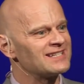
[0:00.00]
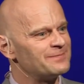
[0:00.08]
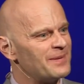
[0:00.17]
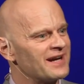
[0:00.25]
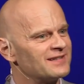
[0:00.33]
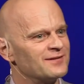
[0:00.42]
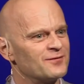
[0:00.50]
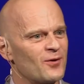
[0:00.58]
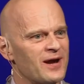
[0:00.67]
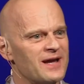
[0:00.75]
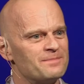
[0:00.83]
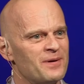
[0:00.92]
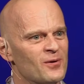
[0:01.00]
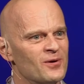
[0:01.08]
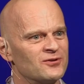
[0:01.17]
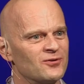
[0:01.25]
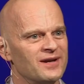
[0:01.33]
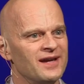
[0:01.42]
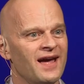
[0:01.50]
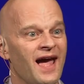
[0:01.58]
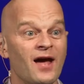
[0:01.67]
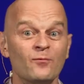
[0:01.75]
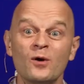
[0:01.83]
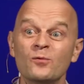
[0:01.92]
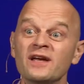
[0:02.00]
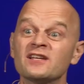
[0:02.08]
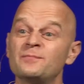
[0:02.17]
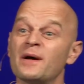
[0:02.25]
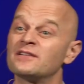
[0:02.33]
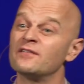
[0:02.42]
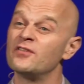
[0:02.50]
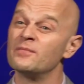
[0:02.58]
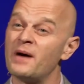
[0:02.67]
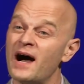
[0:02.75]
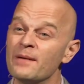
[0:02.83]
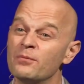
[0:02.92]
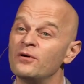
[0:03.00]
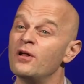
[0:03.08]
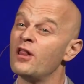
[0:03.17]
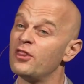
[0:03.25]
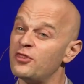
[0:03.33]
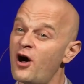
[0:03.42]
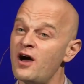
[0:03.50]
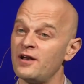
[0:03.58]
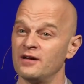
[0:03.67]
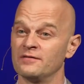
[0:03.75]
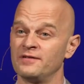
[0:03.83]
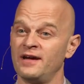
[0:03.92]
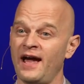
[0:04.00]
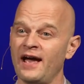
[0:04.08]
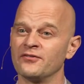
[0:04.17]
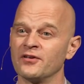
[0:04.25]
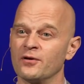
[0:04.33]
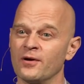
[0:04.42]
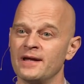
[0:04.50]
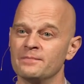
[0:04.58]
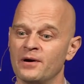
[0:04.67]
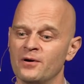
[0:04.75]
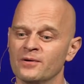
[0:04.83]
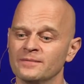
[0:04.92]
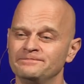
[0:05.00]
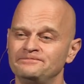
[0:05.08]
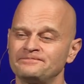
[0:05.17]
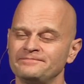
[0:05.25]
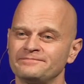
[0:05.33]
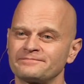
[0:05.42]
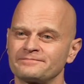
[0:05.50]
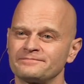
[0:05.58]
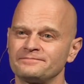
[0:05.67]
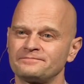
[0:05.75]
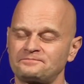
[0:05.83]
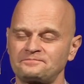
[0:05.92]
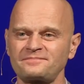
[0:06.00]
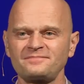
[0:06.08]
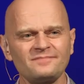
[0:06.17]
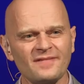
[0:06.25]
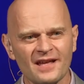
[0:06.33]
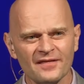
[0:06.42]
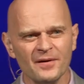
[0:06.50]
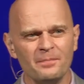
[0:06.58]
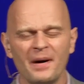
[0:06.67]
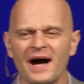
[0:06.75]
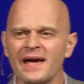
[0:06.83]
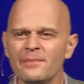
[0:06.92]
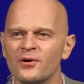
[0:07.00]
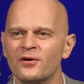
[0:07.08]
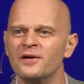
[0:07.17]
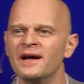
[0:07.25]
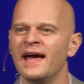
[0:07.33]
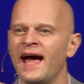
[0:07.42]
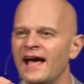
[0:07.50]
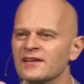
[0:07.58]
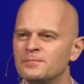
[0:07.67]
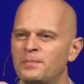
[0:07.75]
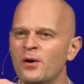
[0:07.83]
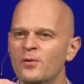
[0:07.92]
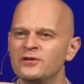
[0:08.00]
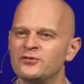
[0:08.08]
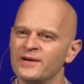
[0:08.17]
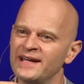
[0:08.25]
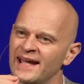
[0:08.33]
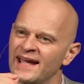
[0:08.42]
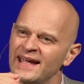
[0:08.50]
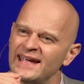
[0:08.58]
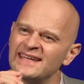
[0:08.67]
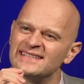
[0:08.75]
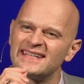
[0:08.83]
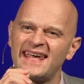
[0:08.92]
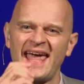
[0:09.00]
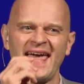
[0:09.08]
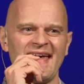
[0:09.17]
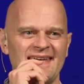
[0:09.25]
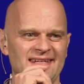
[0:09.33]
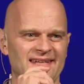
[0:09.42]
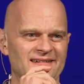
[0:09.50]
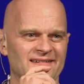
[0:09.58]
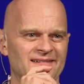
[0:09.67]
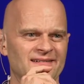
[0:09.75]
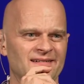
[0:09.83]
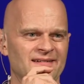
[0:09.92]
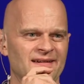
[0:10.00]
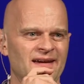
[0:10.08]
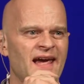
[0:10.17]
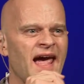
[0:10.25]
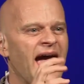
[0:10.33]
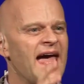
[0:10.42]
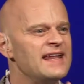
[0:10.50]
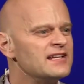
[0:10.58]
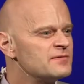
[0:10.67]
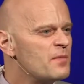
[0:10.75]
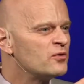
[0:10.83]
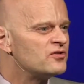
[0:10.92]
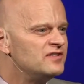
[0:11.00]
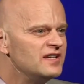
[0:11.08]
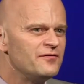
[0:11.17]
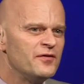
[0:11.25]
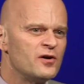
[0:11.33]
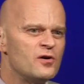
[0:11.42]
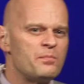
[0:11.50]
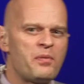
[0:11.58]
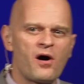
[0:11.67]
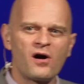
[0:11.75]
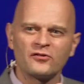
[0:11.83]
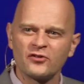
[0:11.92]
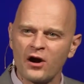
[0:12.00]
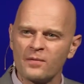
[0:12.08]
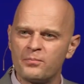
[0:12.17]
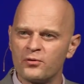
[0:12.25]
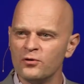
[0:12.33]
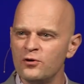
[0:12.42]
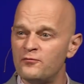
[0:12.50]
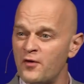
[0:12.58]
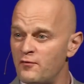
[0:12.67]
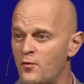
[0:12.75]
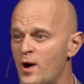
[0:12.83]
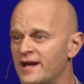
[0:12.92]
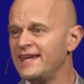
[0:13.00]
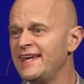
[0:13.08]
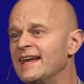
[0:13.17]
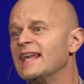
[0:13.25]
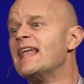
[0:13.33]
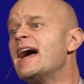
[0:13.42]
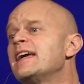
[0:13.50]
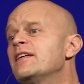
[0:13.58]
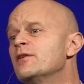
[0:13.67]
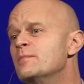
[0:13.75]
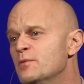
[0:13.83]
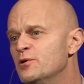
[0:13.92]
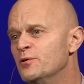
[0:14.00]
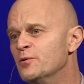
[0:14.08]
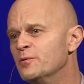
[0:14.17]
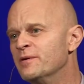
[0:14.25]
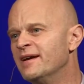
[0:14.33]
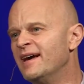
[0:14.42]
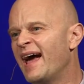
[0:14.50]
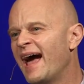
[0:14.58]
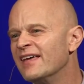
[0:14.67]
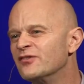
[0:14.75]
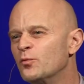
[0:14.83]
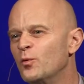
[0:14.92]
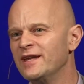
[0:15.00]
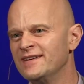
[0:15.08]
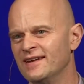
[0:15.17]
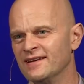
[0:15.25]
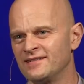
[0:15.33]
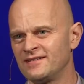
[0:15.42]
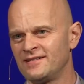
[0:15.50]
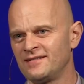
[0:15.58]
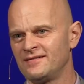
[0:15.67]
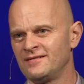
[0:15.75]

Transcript: expect of great poetry and what we expect of the Bible thought of as a great poem. The Bible, as poetry, is candid. And its most difficult parts are proof of what it, like the moon, has witnessed.